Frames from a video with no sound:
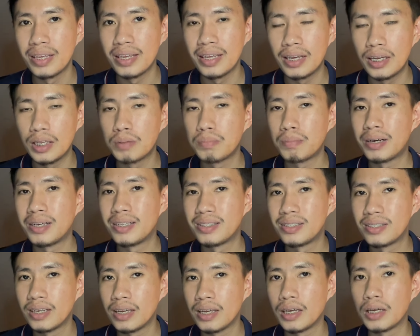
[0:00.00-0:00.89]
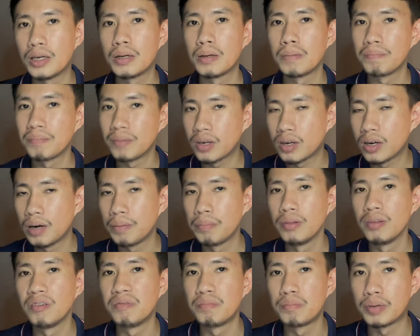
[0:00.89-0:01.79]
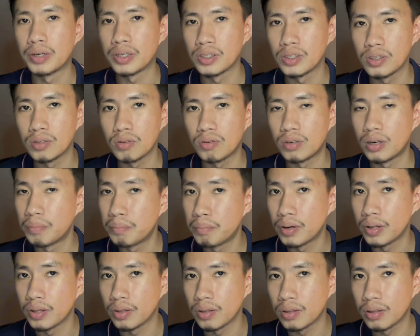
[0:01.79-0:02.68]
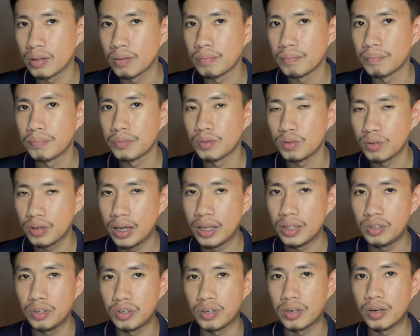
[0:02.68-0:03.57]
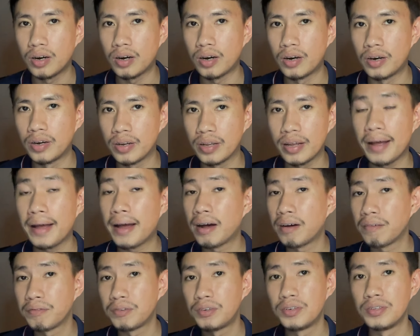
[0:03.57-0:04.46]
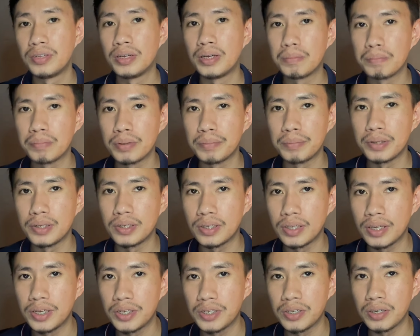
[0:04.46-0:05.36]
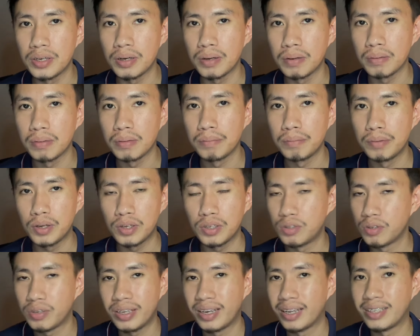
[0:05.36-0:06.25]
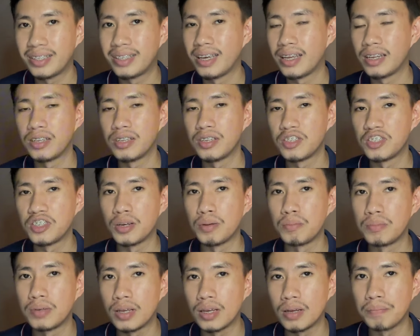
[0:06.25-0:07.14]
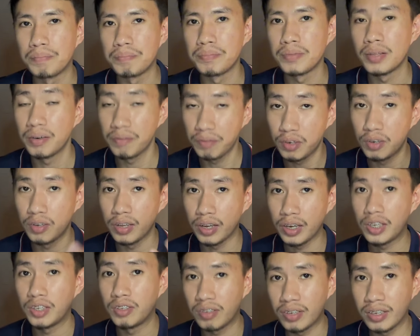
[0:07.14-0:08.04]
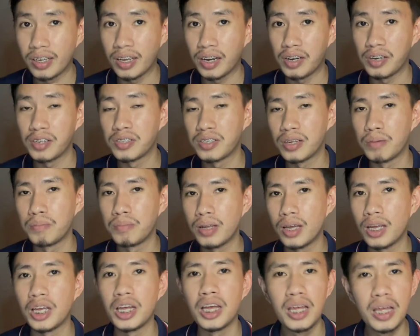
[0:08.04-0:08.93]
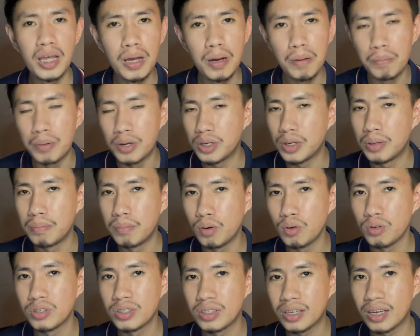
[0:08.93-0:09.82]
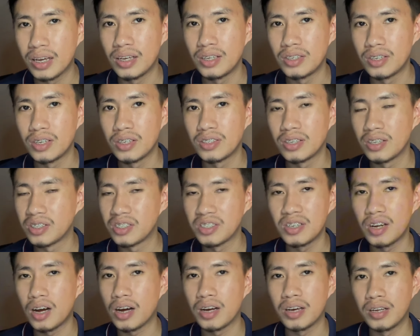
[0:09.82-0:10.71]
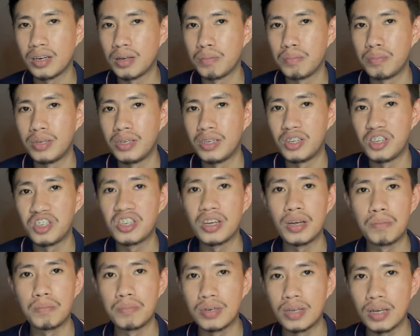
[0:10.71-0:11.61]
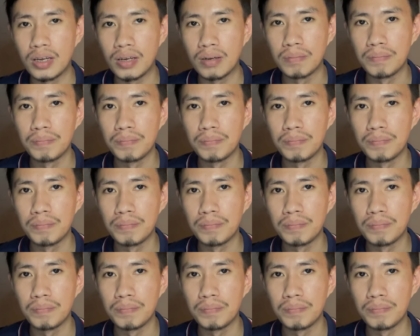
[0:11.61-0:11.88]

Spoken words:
it might take a couple of months or a month to get your card after the implementation because you cannot get it the same day. And if you're lucky, you can get it the same day. But in most cases, it's not going to be the same day.